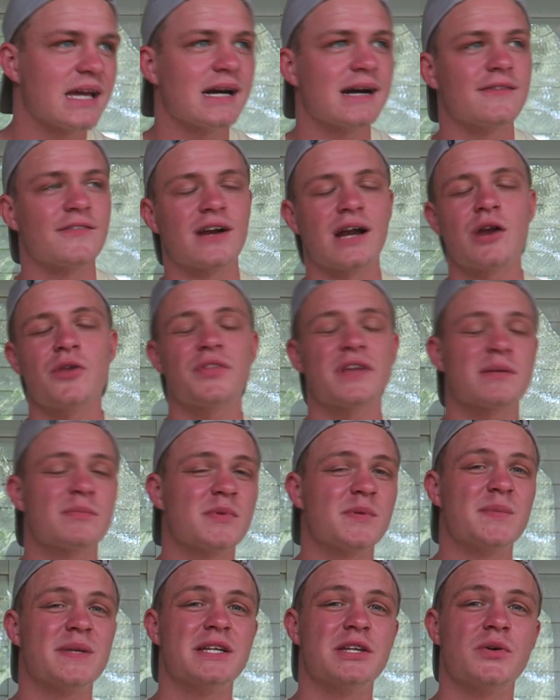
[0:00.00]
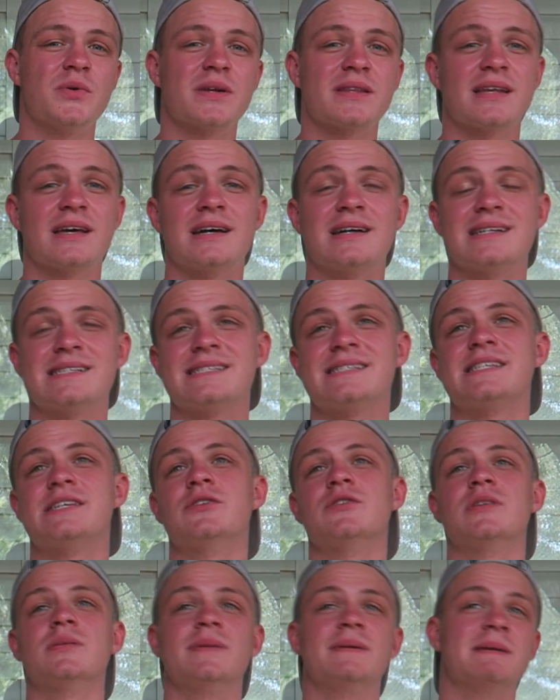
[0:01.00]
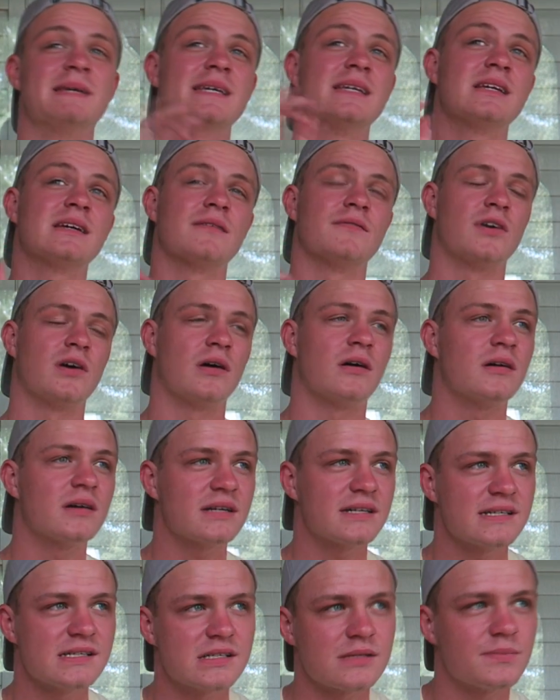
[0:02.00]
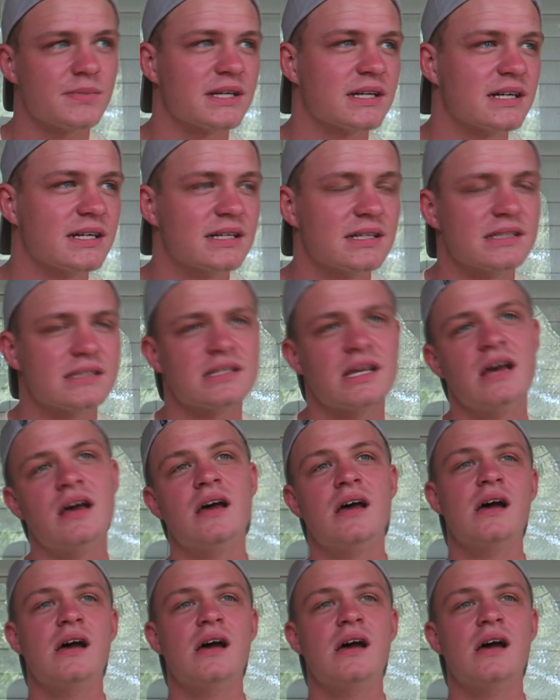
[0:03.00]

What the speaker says: However, I don't think I'm going to be doing that until the beginning of August, because